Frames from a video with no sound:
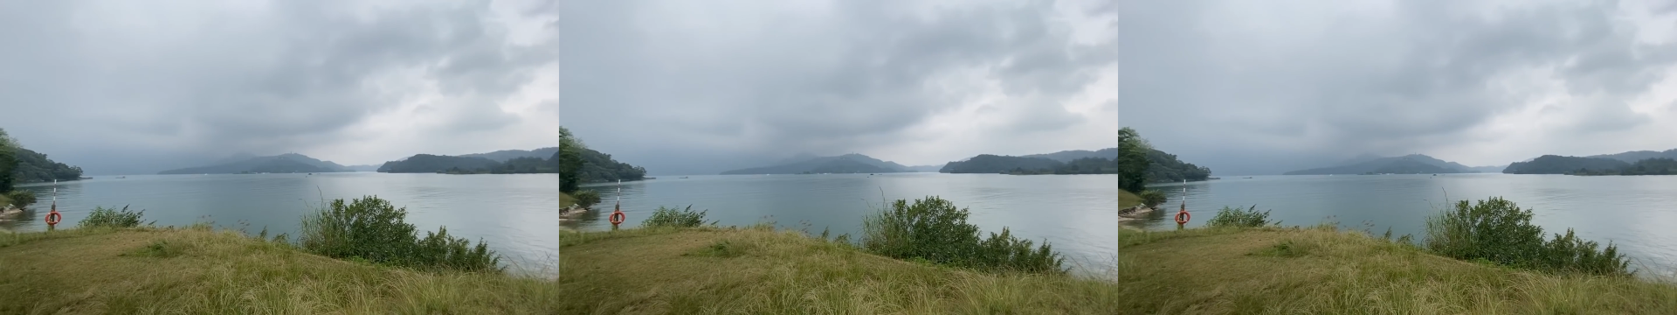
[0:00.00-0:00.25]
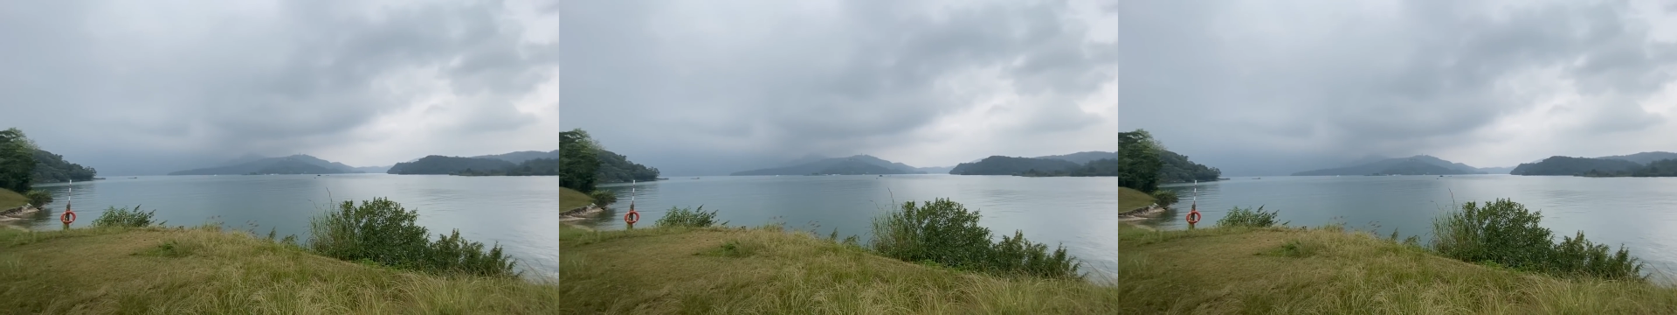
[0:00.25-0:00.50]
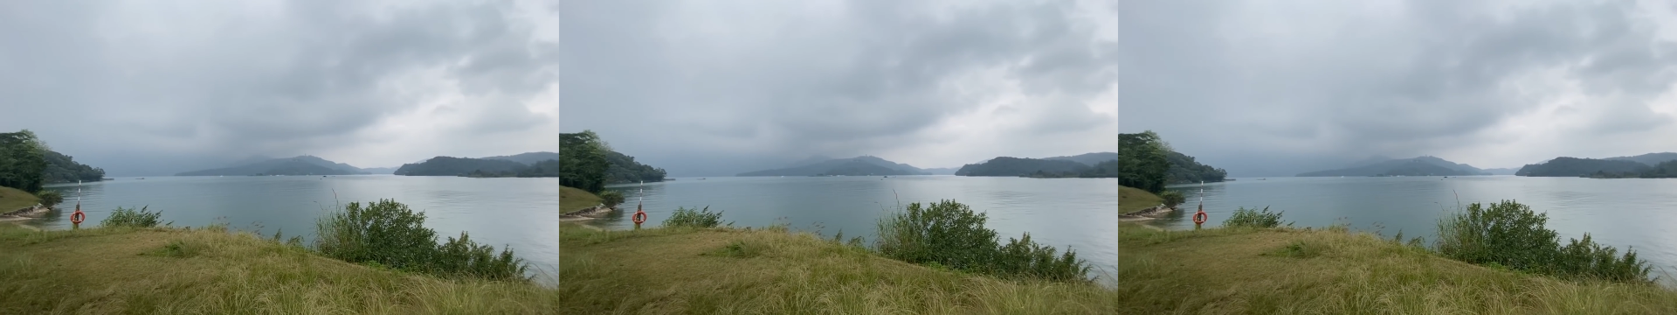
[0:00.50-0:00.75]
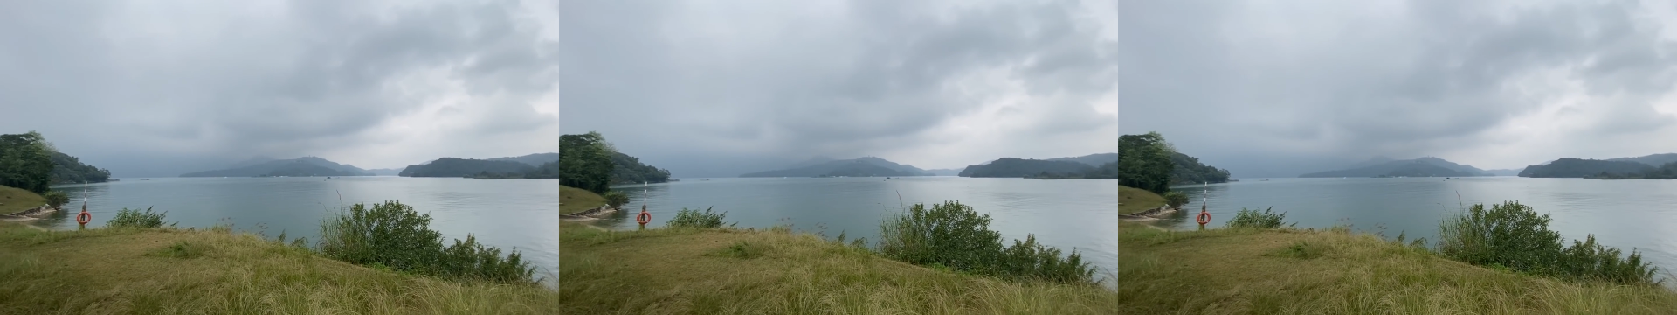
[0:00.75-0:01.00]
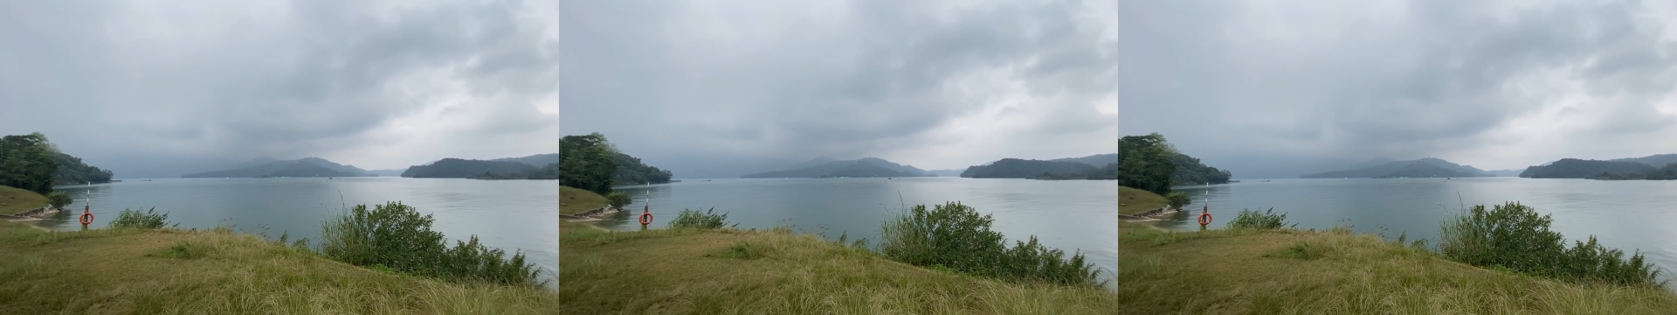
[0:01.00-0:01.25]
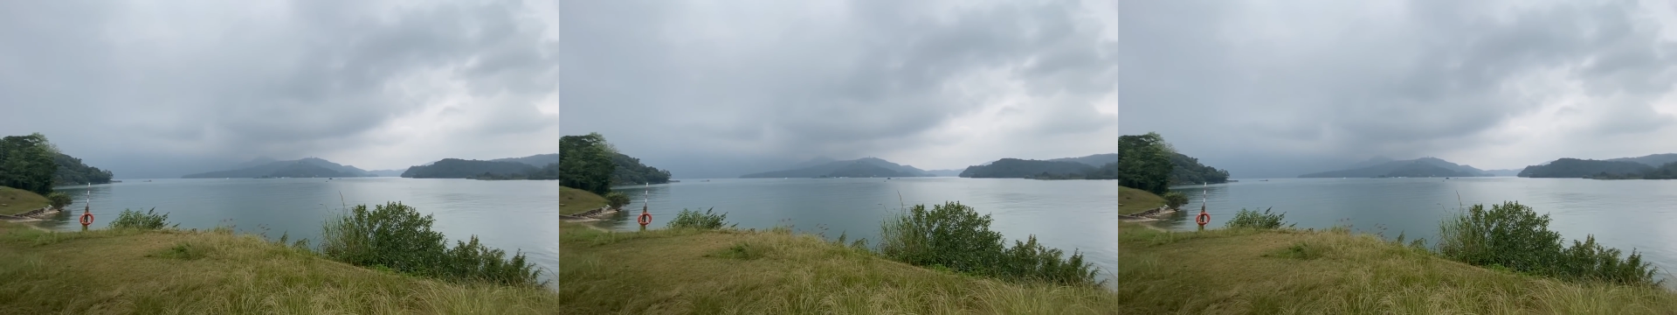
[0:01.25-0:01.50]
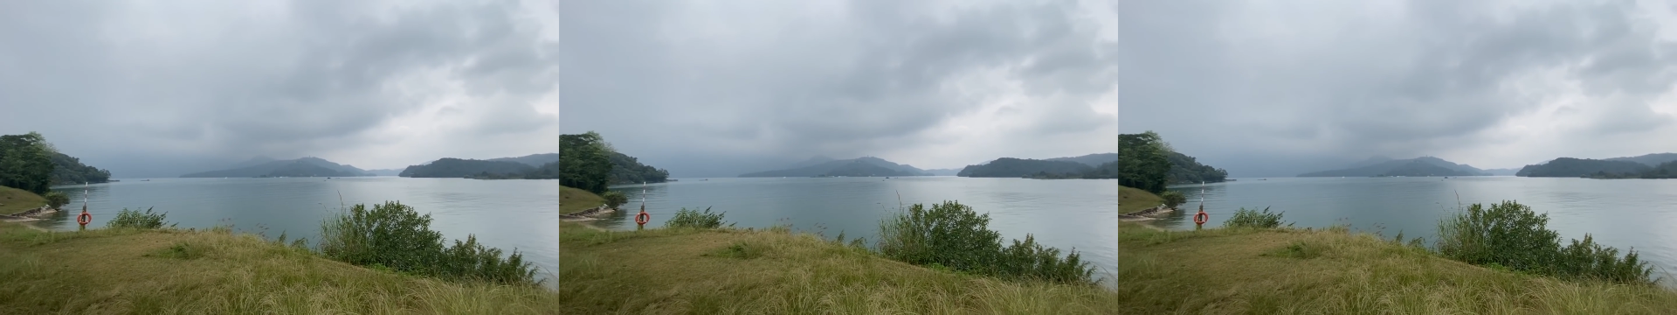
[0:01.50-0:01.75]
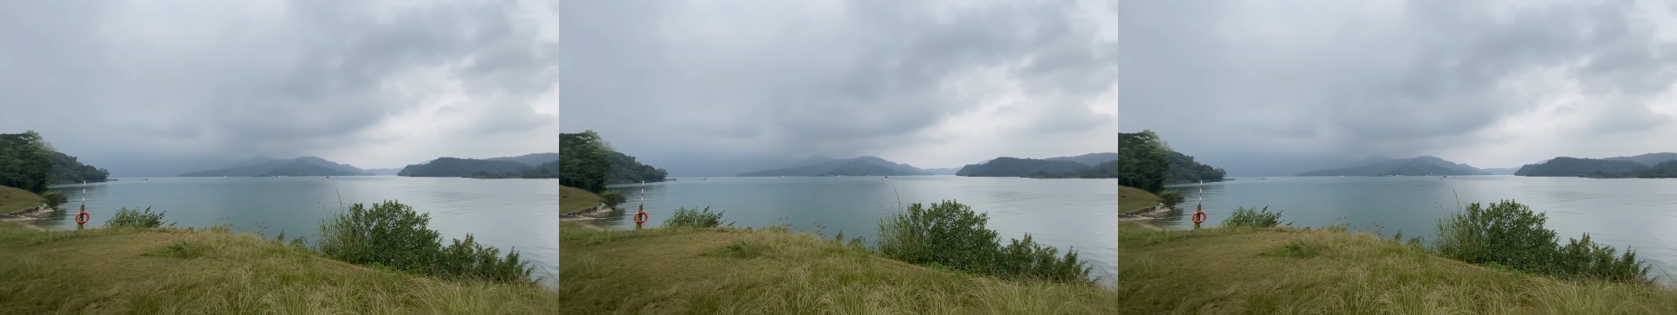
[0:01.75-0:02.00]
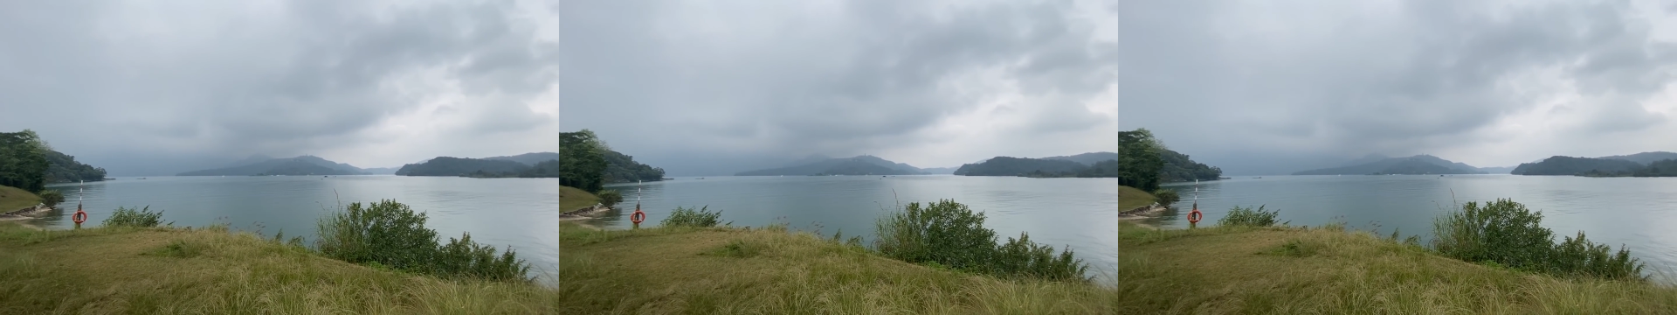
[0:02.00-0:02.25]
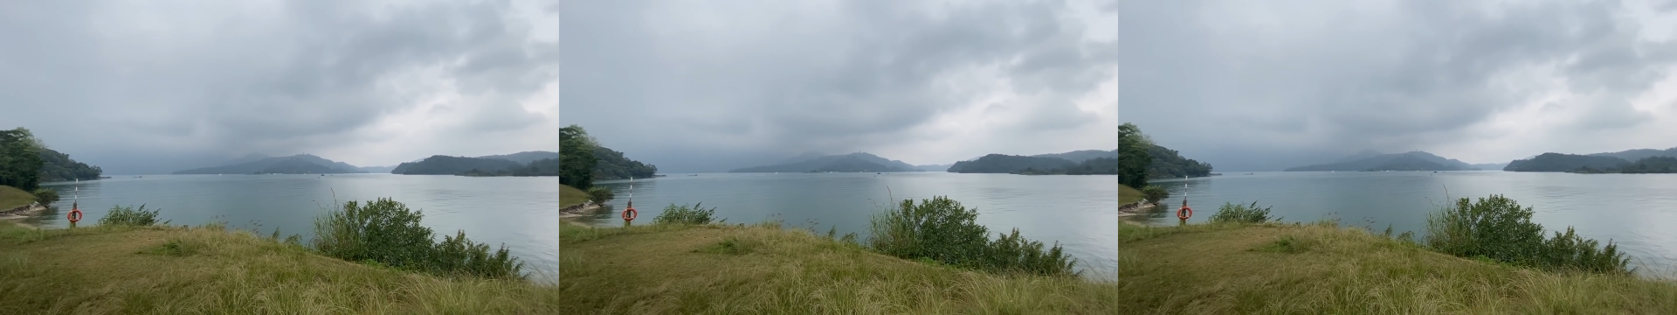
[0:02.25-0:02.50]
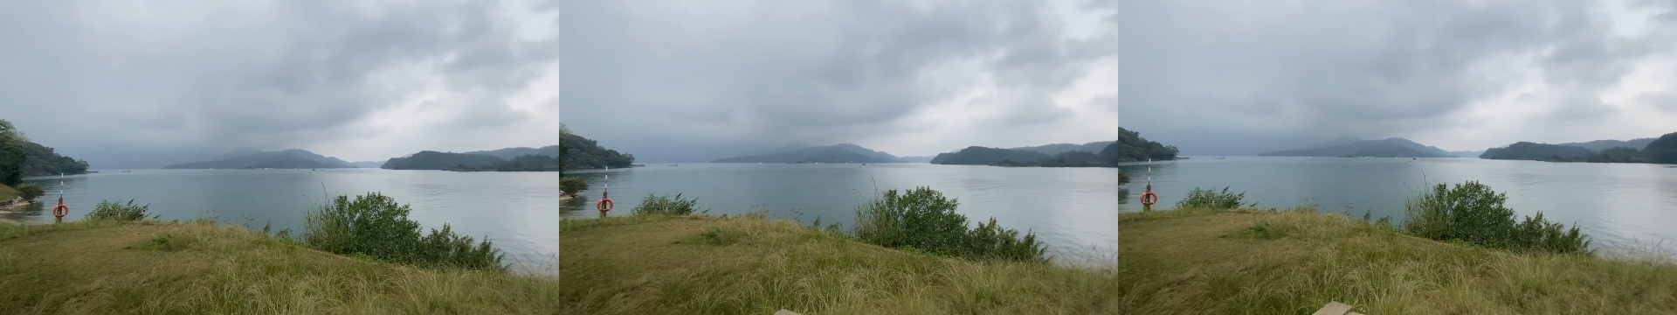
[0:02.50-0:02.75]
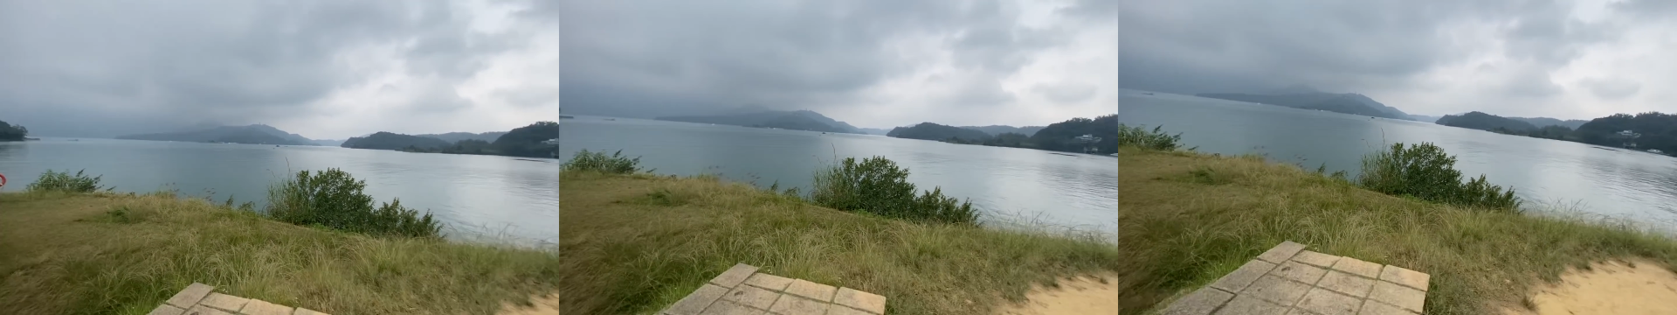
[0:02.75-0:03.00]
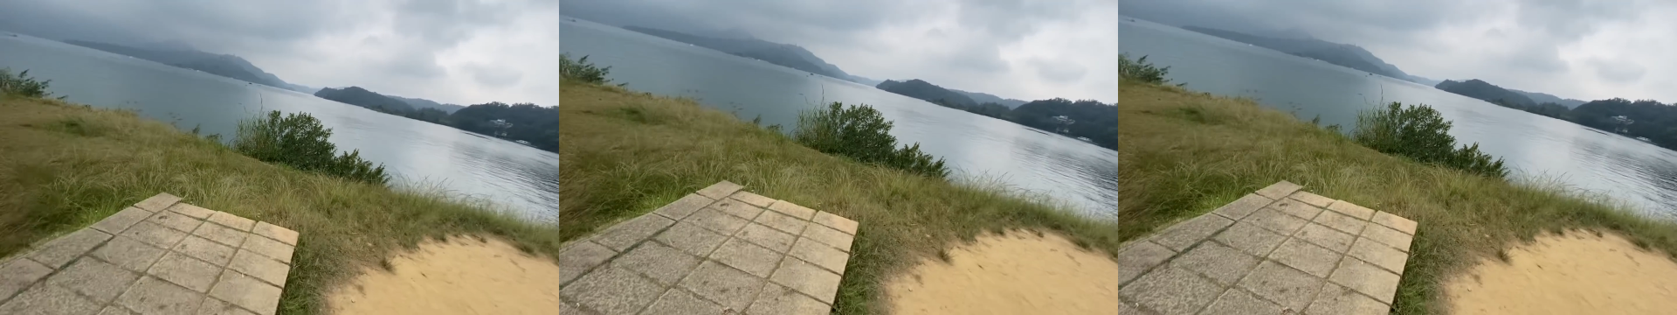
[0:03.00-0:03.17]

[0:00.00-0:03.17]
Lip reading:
No face is visible, so there are no lips to read.